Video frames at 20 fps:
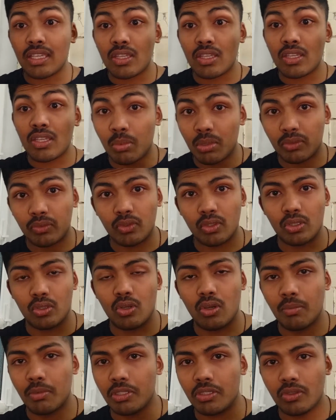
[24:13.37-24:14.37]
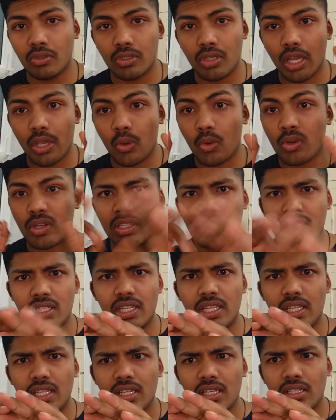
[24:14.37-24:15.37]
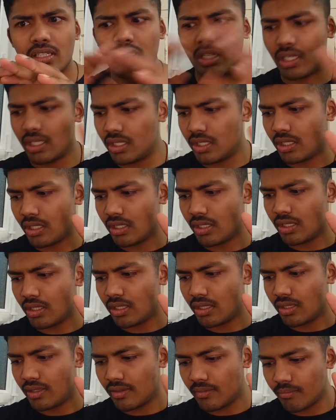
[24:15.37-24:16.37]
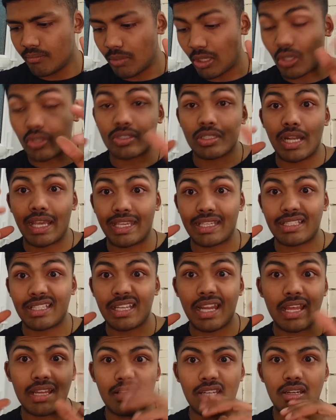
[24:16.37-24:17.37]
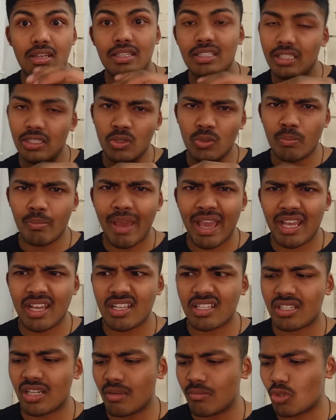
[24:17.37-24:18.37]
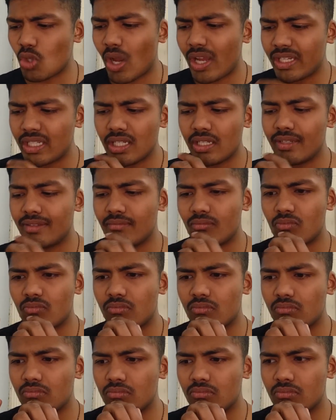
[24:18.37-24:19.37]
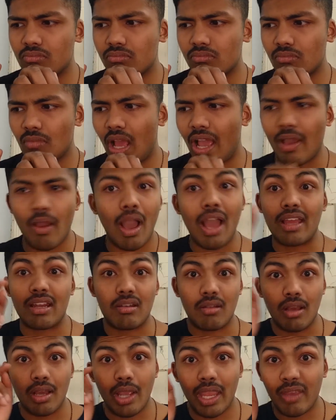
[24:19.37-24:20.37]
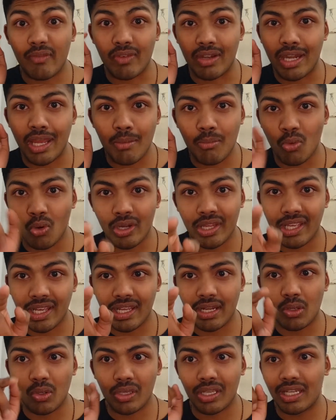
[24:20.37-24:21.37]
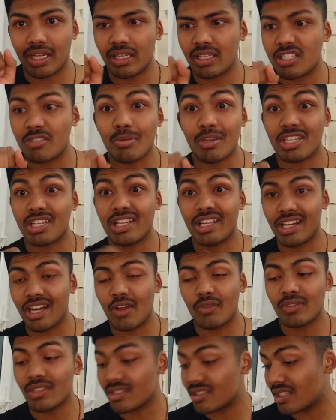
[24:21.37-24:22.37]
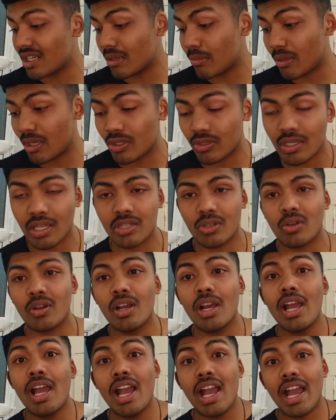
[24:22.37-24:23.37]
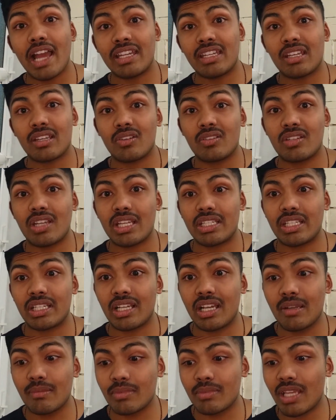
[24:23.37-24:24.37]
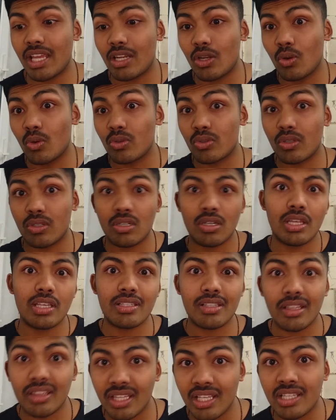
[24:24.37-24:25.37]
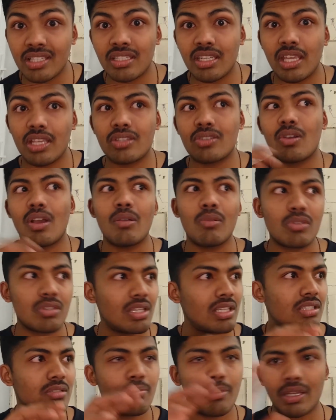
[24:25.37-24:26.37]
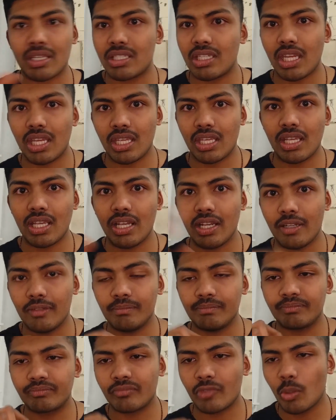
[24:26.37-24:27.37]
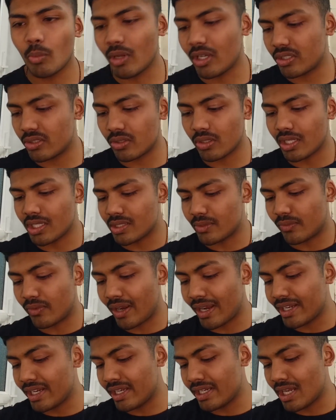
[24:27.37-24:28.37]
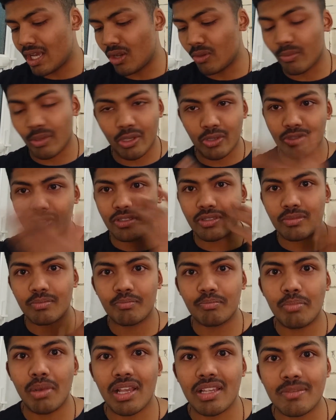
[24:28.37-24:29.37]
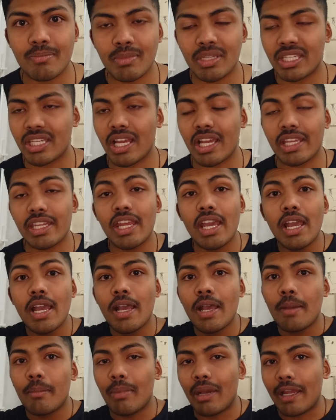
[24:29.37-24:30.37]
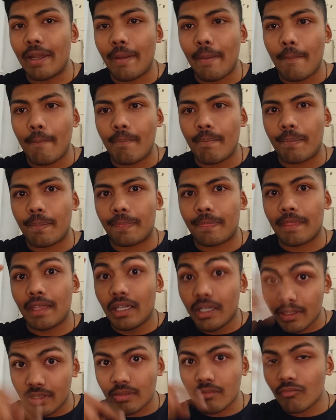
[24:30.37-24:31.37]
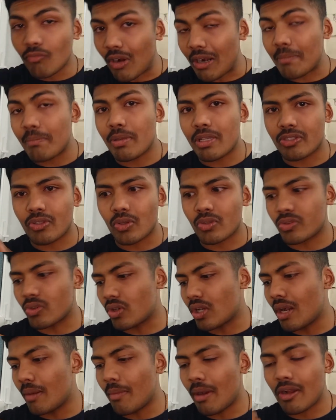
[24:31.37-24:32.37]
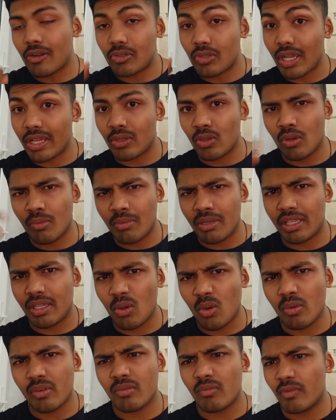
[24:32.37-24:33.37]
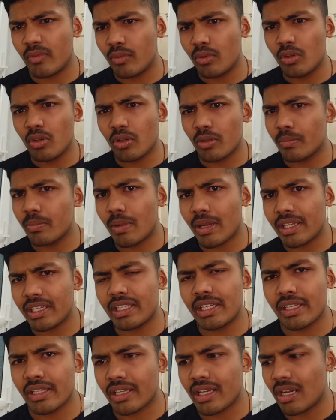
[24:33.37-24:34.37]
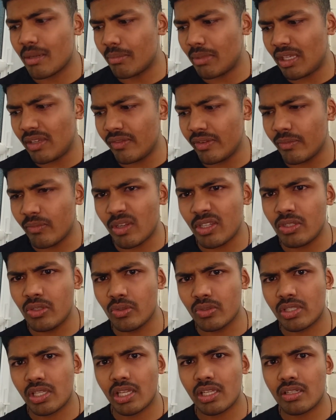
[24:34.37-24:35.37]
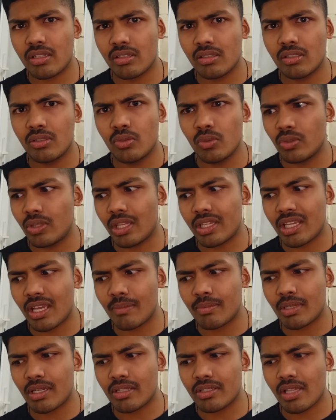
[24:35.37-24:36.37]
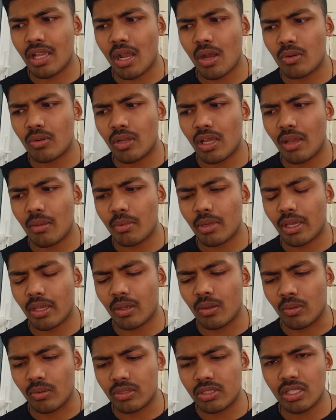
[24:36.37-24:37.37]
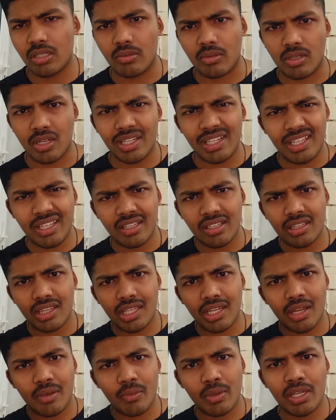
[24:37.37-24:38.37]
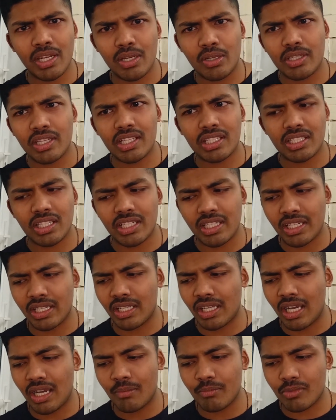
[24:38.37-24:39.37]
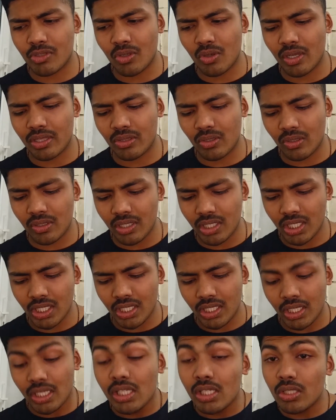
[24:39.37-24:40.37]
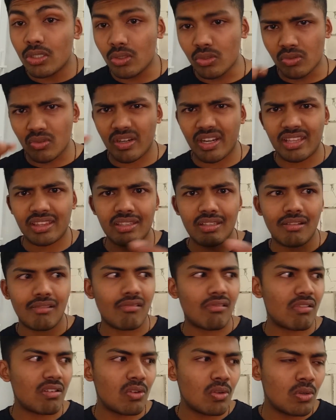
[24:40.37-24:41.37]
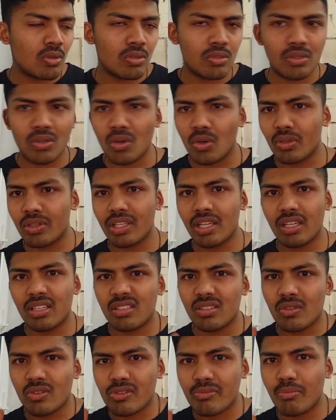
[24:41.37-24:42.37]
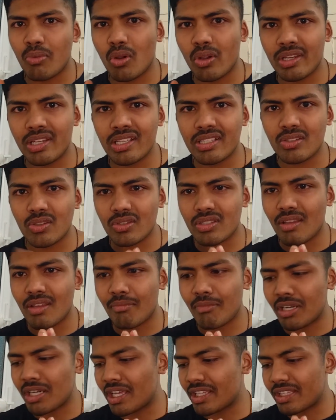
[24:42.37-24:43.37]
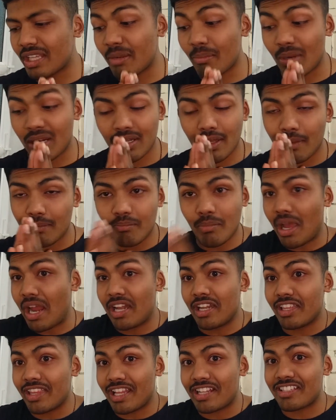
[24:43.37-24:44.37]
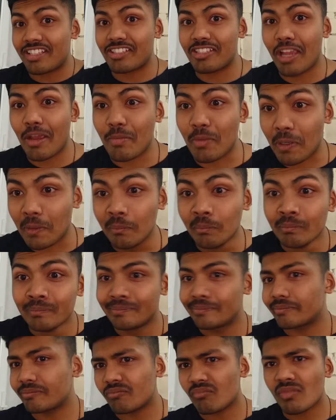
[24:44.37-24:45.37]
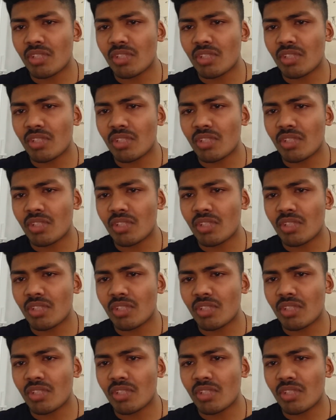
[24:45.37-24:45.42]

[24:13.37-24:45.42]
and thank you so much for the comment dude I honestly did, didn't because like I said I read it on manga stream so I didn't I, I, every day morning I look at it especially around this day because I know Attack on Titan comes and also today is a Thursday so I was expecting um, well today's Friday now because it's past midnight but one Piece also come out, so I normally go and look, but it didn't come. Even when you said do the chapters out, I'm like, oh shit, really? Then I went and checked, it didn't come. So I thought you read the raw or the you know spoilers or something like that, but apparently that's the chapter